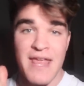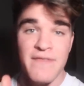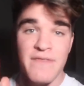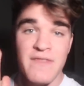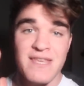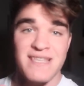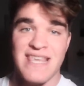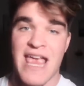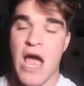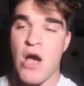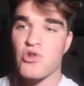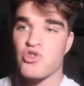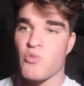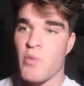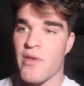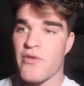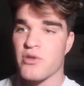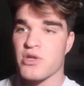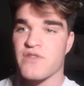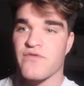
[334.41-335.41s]
in this house,
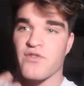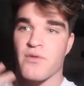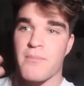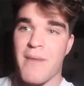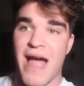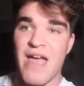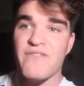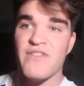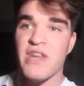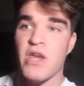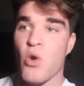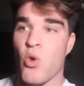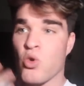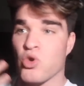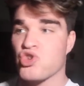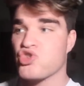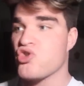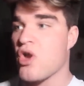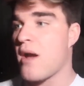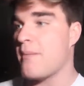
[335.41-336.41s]
whether it's for my video
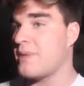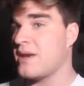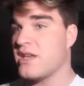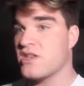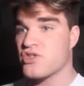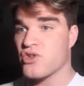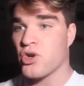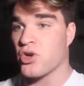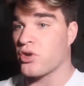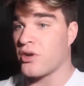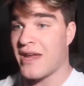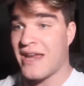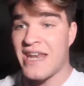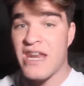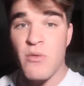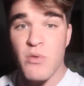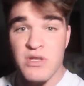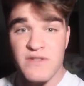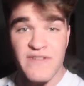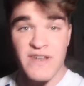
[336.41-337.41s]
or Stromedy's or
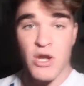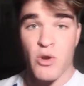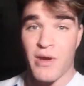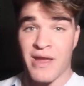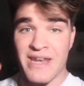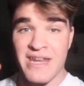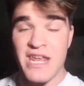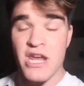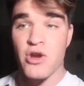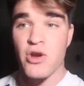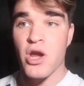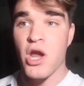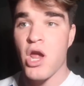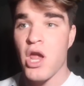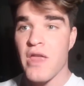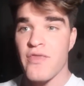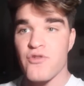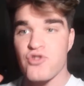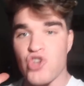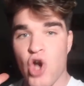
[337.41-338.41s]
anyone's video in
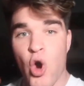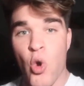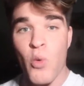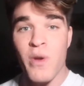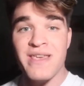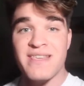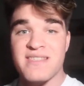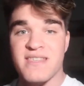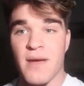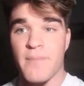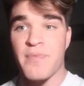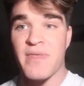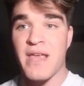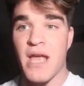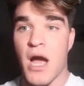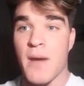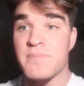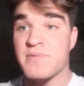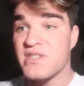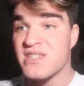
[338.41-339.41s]
here, there's always
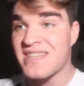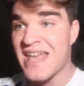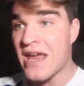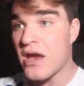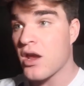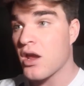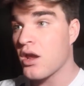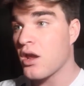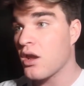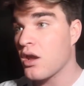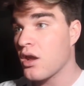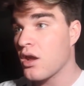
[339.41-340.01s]
something upstairs.